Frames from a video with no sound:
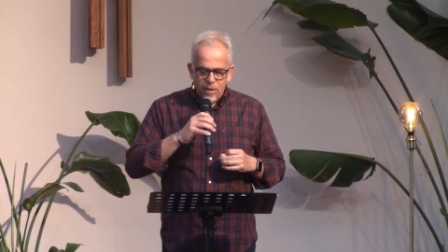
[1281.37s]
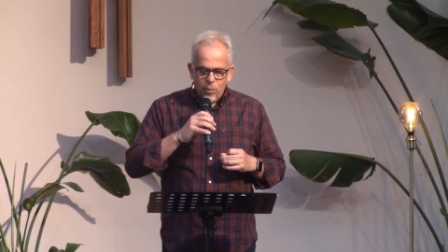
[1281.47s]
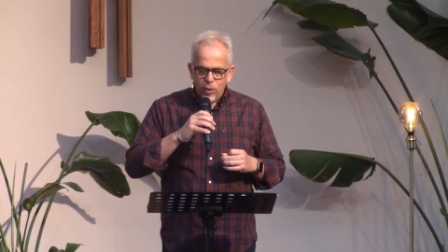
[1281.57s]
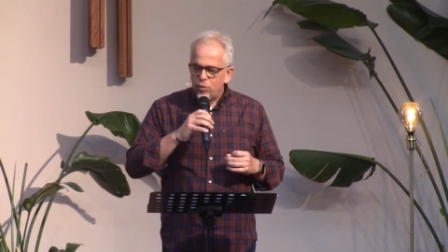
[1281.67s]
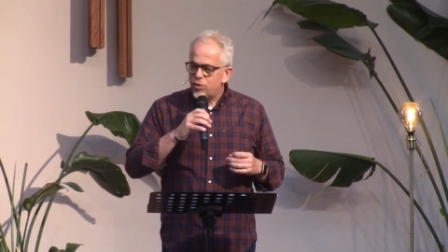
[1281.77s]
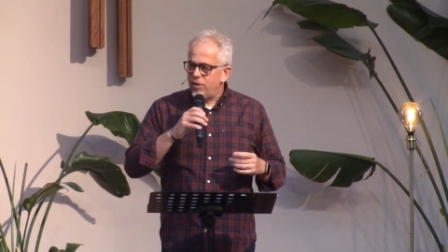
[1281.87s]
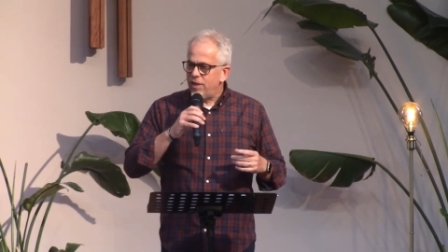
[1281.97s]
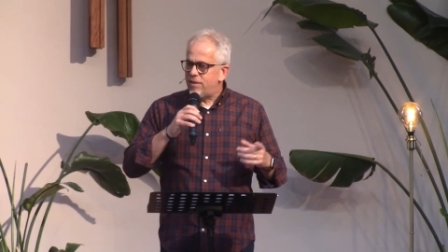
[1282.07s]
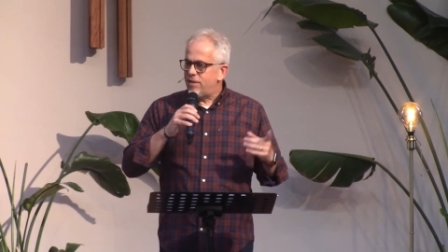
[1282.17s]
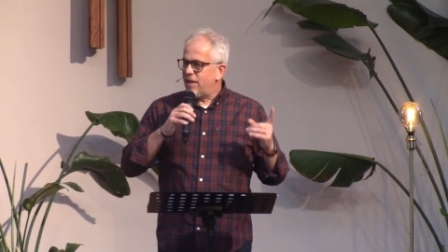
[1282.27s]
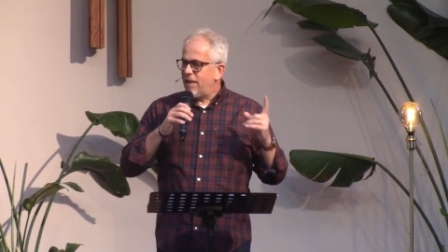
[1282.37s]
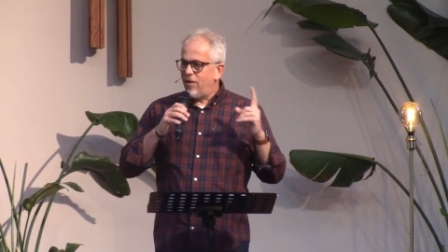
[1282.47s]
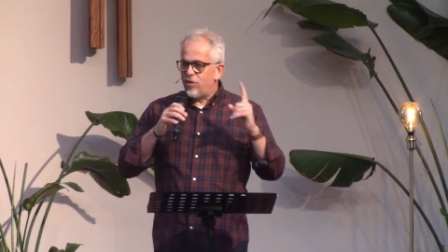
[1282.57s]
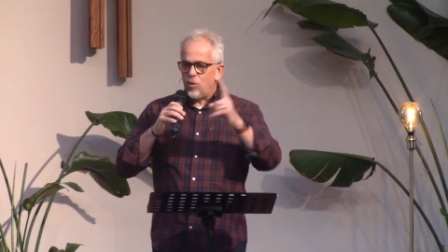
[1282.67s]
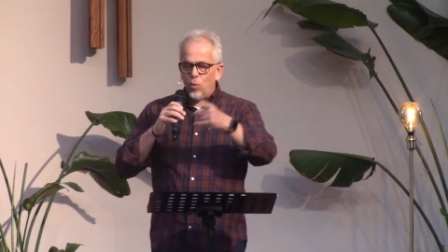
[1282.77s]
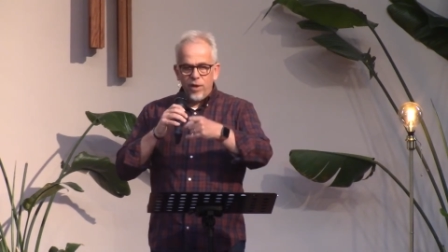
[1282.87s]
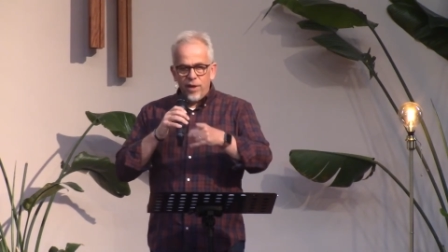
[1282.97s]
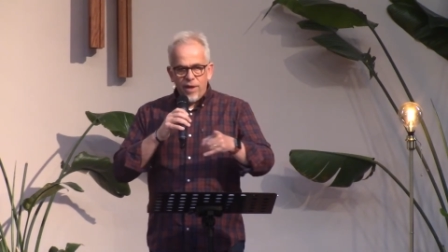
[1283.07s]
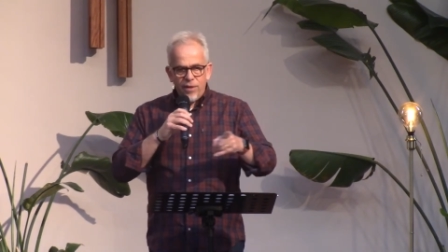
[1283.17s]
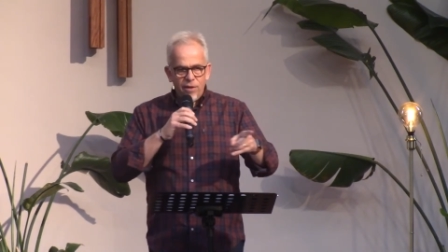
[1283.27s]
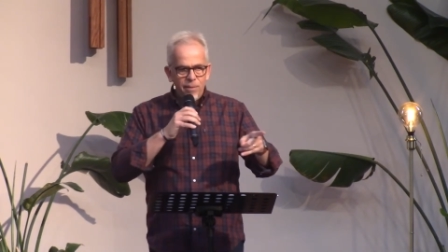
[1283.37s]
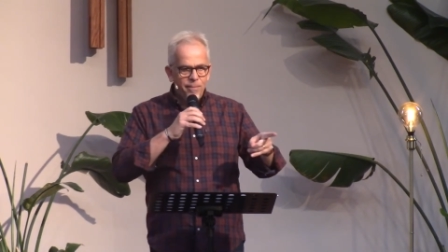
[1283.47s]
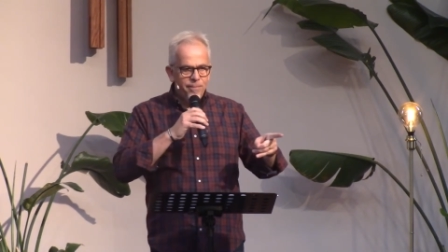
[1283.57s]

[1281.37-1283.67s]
We also need to declare it to one another.